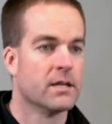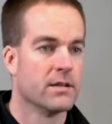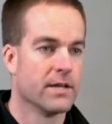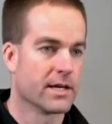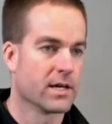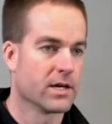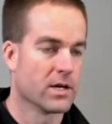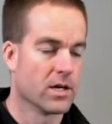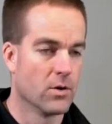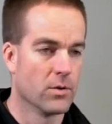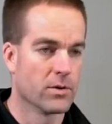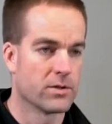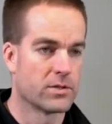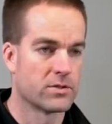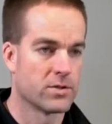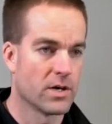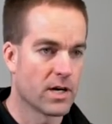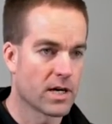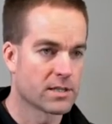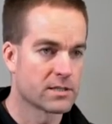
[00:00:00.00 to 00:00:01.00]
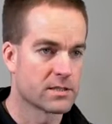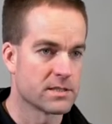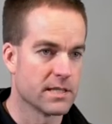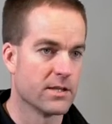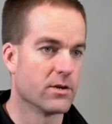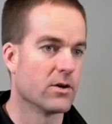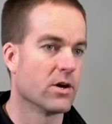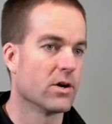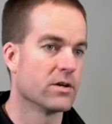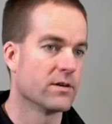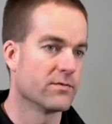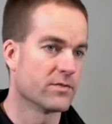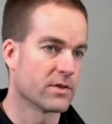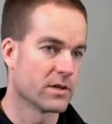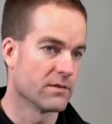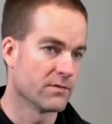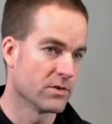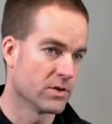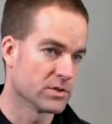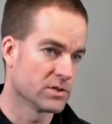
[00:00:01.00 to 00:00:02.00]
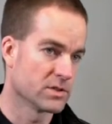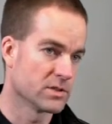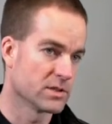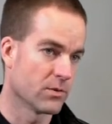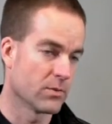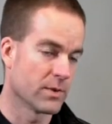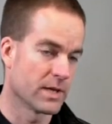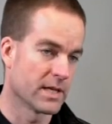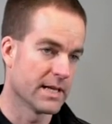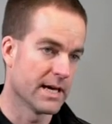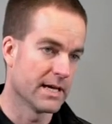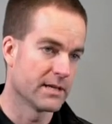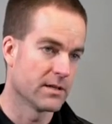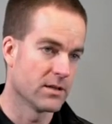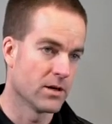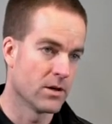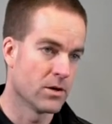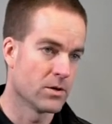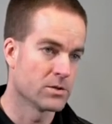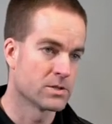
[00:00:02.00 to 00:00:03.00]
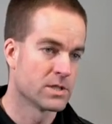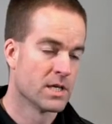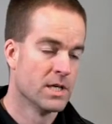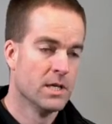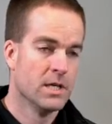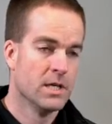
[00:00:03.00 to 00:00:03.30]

they can go with trucks, and there are different conversions that we can add to those.